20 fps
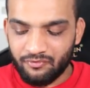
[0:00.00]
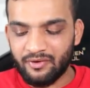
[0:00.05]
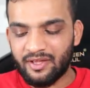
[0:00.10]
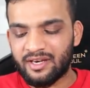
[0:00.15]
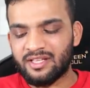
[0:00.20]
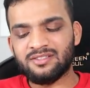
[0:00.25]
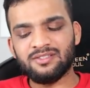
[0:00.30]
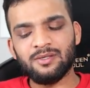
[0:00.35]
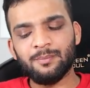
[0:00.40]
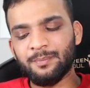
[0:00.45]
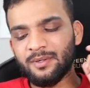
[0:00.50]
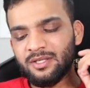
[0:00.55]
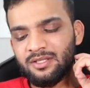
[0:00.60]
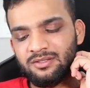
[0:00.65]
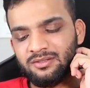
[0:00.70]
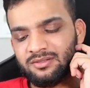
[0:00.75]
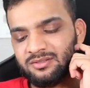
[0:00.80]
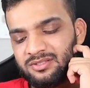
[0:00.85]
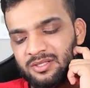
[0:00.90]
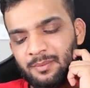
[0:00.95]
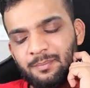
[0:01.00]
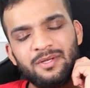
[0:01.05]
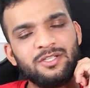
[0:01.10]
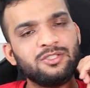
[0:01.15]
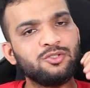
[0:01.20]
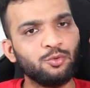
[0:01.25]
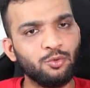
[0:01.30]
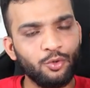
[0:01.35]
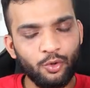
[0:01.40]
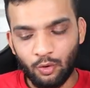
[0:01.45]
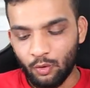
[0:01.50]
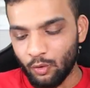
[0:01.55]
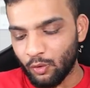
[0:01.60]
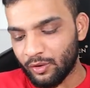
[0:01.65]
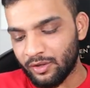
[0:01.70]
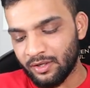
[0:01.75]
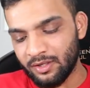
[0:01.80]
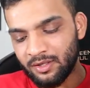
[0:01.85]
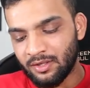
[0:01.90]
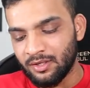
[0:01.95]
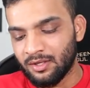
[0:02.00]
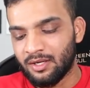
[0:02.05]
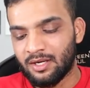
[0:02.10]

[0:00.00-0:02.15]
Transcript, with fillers: Very simple pseudocode.